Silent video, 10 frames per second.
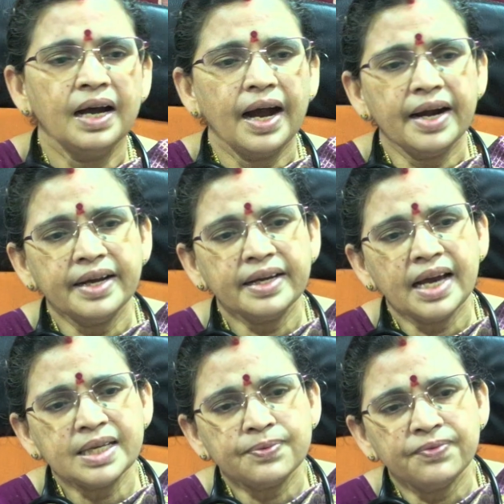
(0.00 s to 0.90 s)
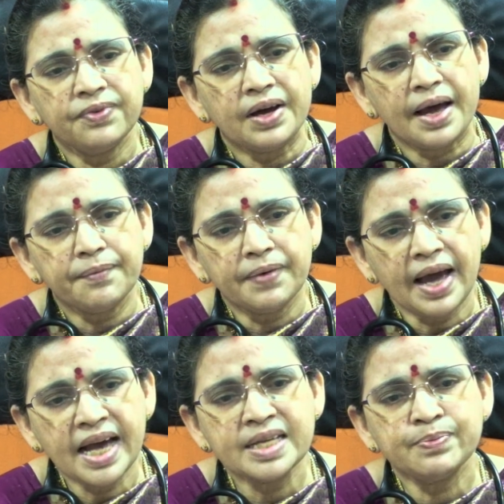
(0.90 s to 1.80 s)
Ida gas
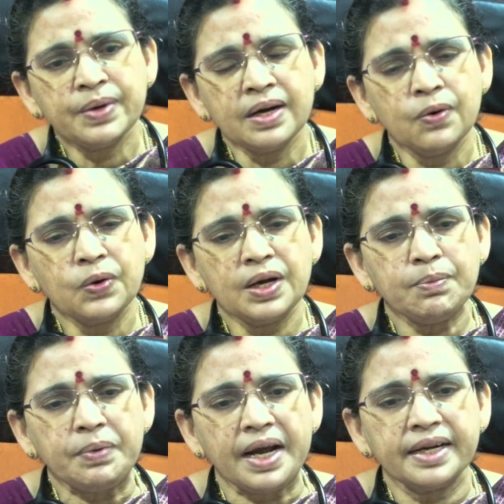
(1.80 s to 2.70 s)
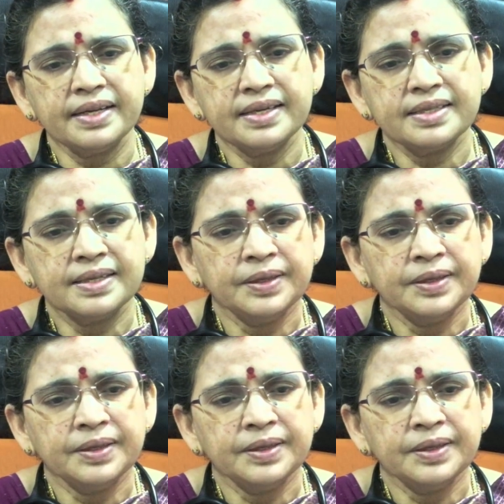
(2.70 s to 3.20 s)
as per local practice.